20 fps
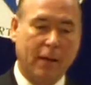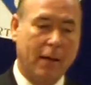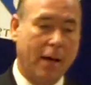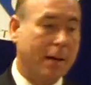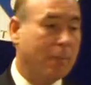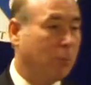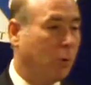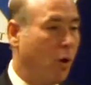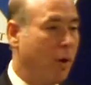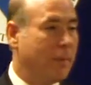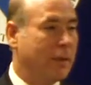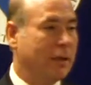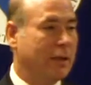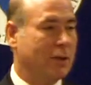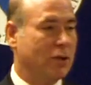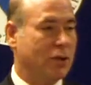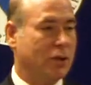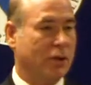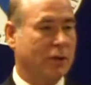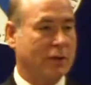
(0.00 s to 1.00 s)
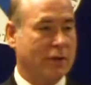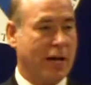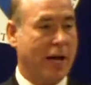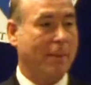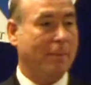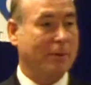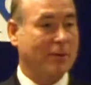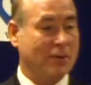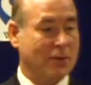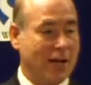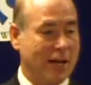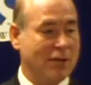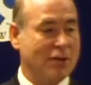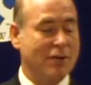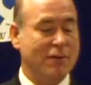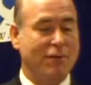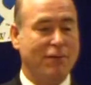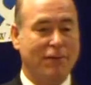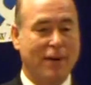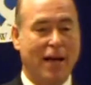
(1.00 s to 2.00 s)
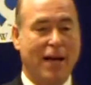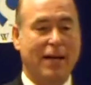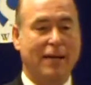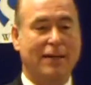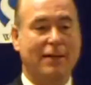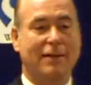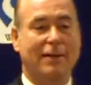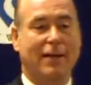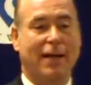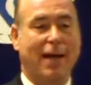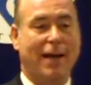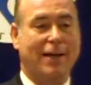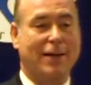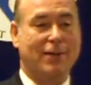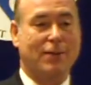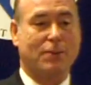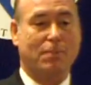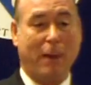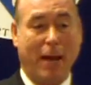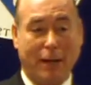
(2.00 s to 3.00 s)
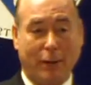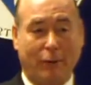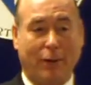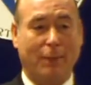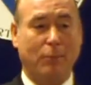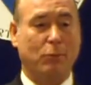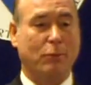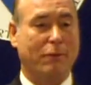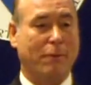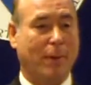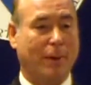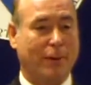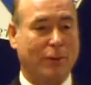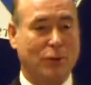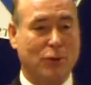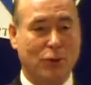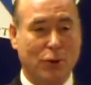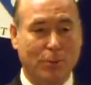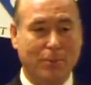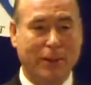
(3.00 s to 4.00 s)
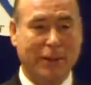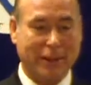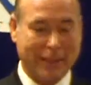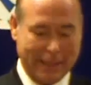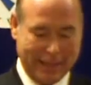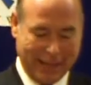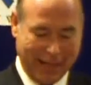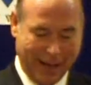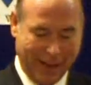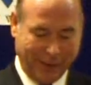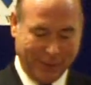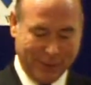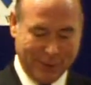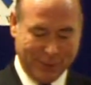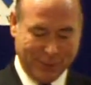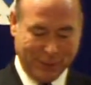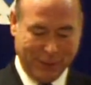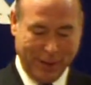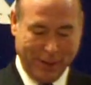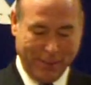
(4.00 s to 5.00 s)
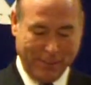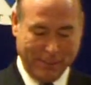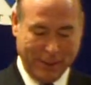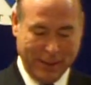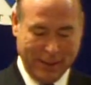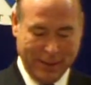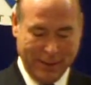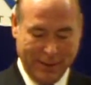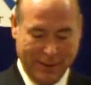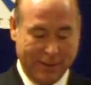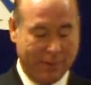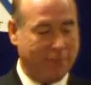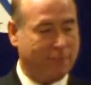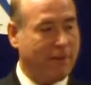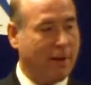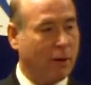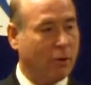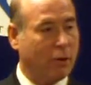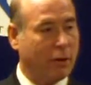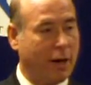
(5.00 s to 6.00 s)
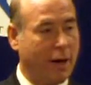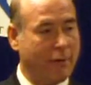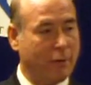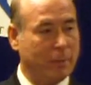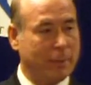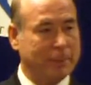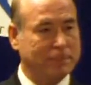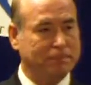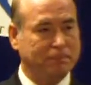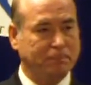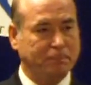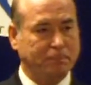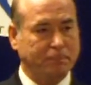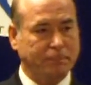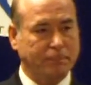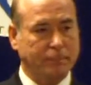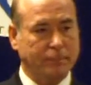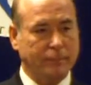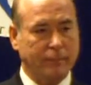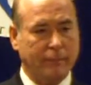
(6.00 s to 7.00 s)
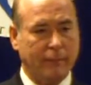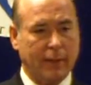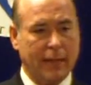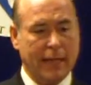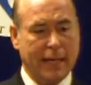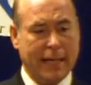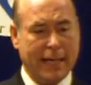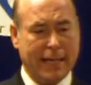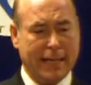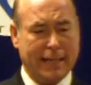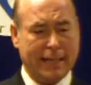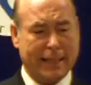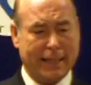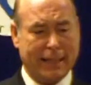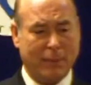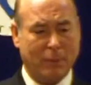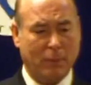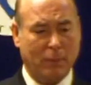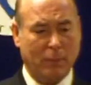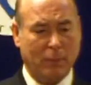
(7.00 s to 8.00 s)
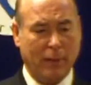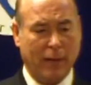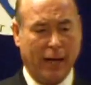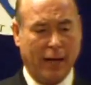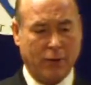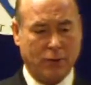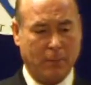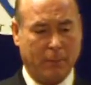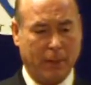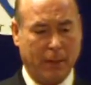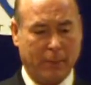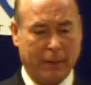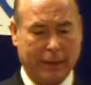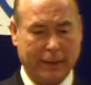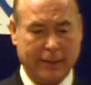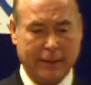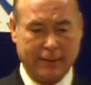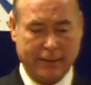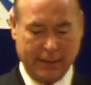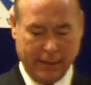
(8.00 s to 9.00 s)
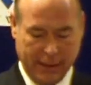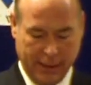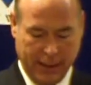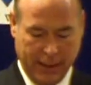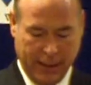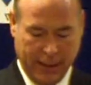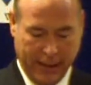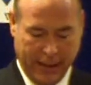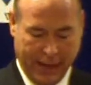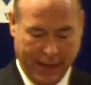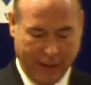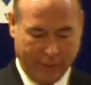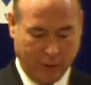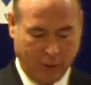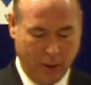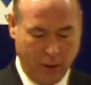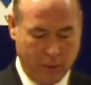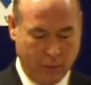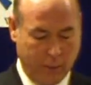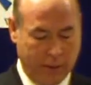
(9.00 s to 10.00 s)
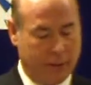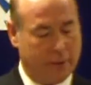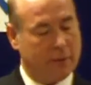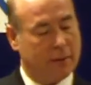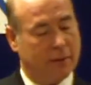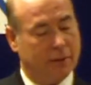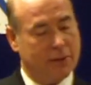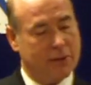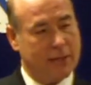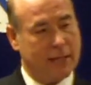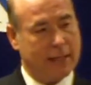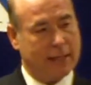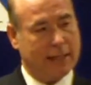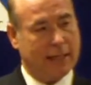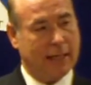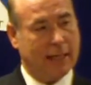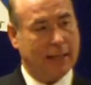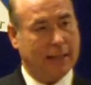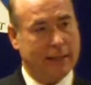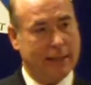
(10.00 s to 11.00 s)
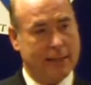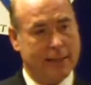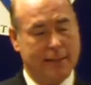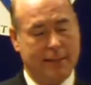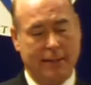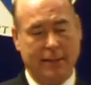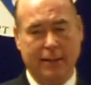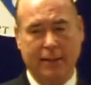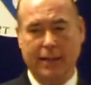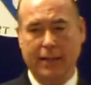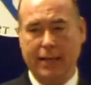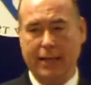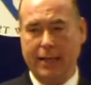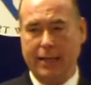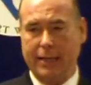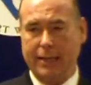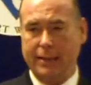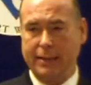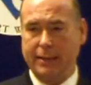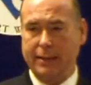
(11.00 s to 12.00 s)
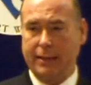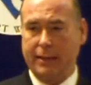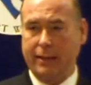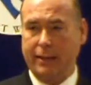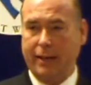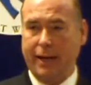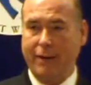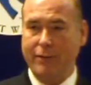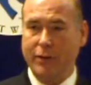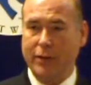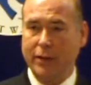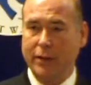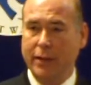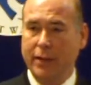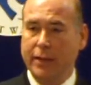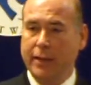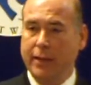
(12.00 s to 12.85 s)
unemployment insurance compensation fund that is bankrupt. We borrowed $2 billion from the federal government, and House Republicans have, along with our Senate colleagues and the governor,